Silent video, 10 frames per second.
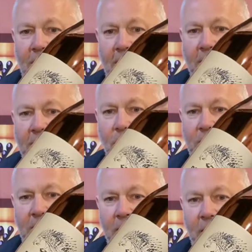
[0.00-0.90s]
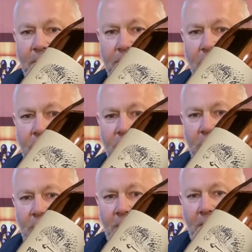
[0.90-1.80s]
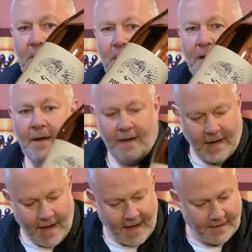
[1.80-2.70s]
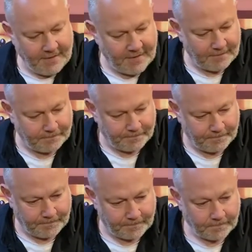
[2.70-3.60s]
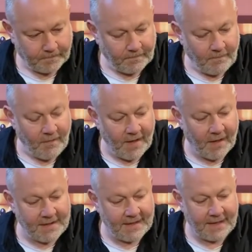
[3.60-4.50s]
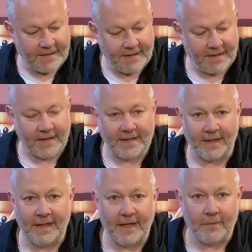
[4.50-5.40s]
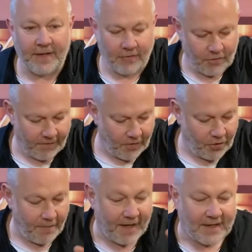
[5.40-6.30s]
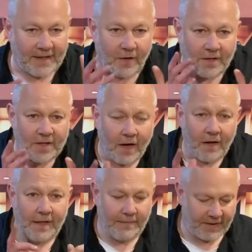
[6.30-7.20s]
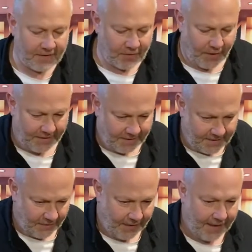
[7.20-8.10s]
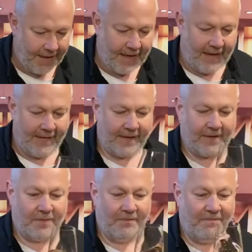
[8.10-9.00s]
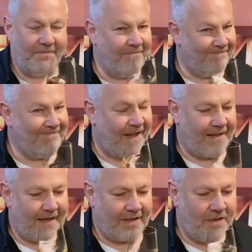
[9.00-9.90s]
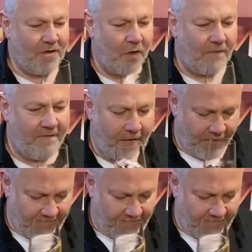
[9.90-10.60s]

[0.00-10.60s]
$8.49 a bottle. And I selected this. It's a little bit controversial because it's got a tiny bit of sweetness to it. And that's not very